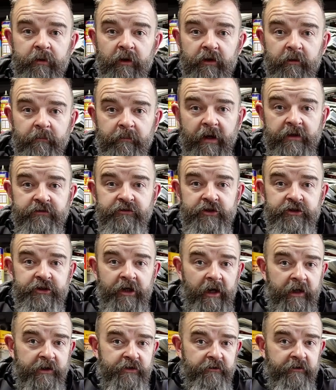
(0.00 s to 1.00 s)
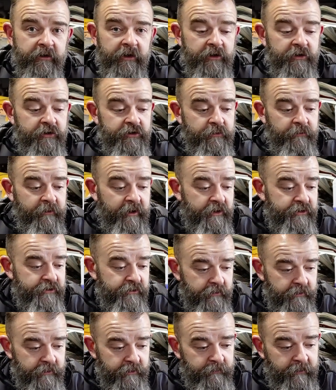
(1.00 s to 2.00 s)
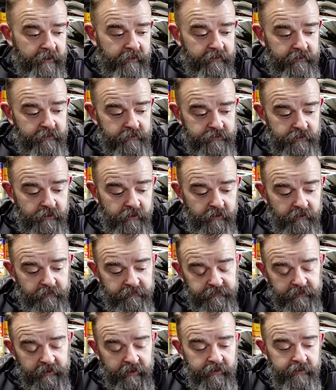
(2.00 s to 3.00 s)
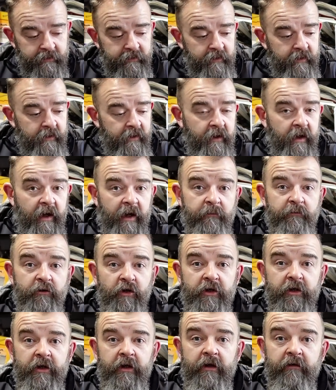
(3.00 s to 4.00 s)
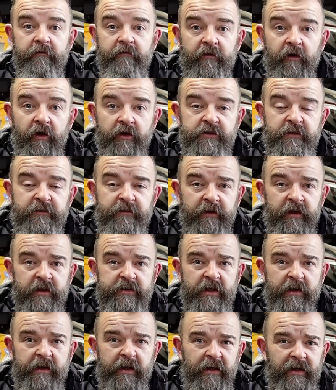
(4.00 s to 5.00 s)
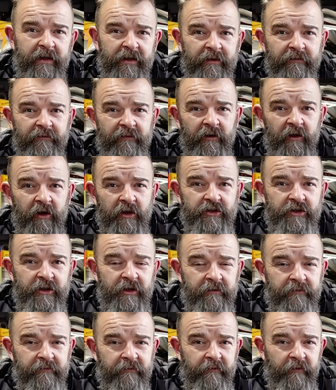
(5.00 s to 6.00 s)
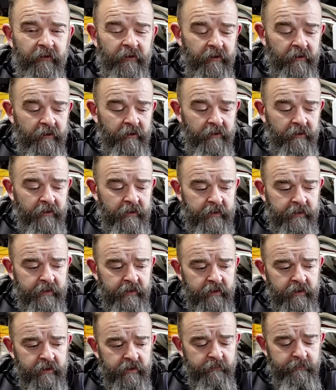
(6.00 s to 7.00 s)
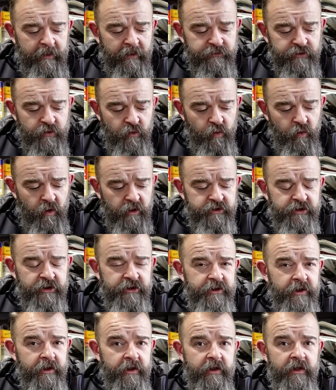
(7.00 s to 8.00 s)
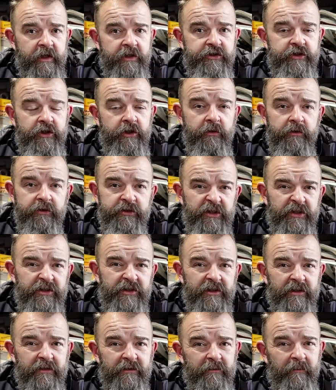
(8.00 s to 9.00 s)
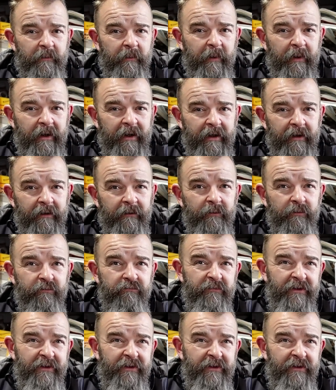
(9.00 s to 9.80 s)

plugged the battery charger on it just to make sure that the battery doesn't go flat. I am looking at an inverter for this. I think an inverter for the amount of wattage that this uses is about